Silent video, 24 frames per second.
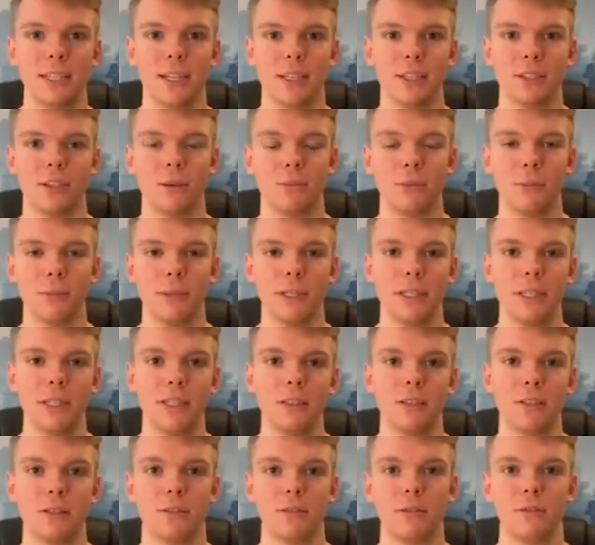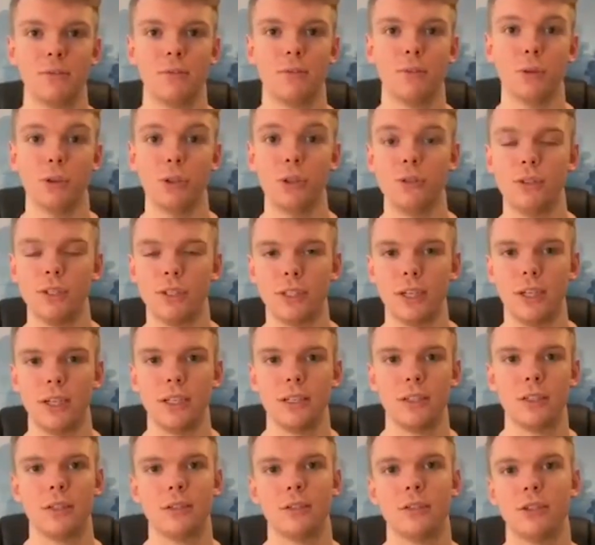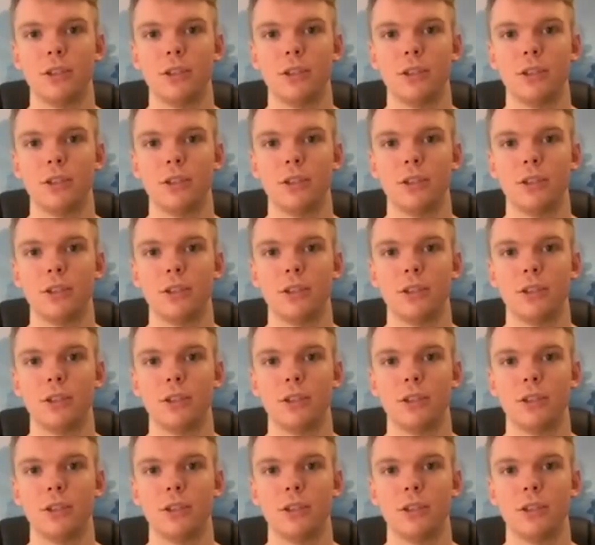and subcommittees for new designs,